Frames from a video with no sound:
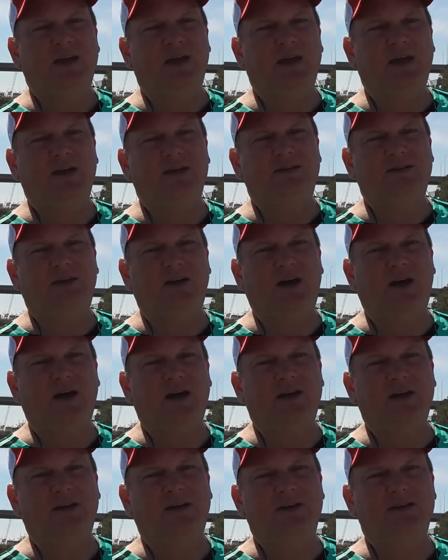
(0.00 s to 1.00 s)
that
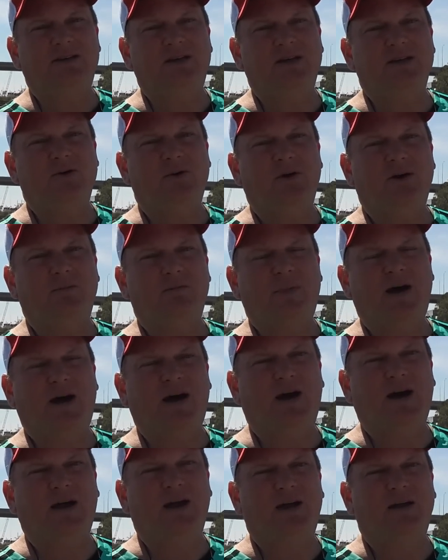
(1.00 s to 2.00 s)
in continuing
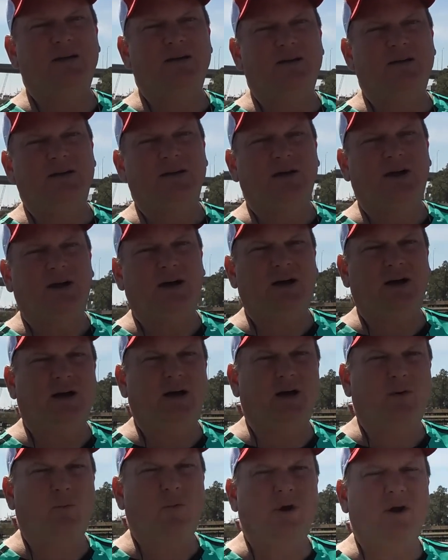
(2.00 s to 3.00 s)
my
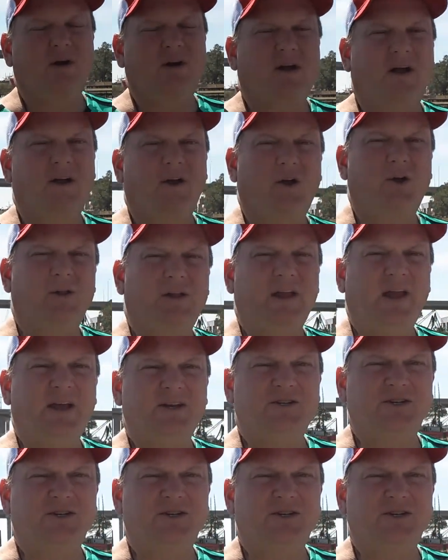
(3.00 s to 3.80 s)
work on early